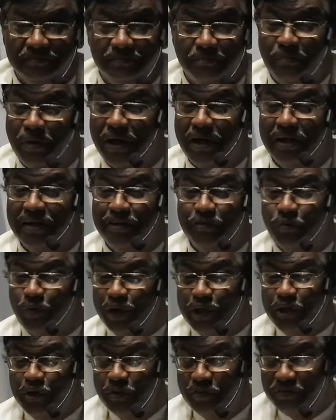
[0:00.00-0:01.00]
But
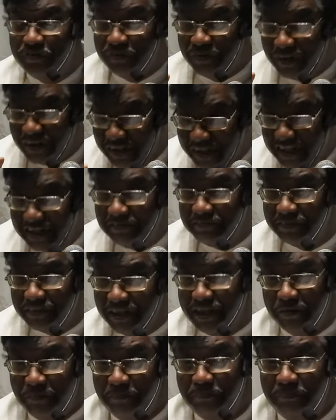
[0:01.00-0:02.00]
when you forgive
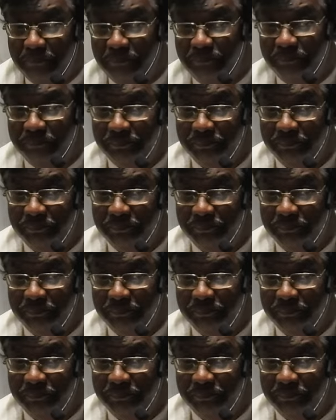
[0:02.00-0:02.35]
them,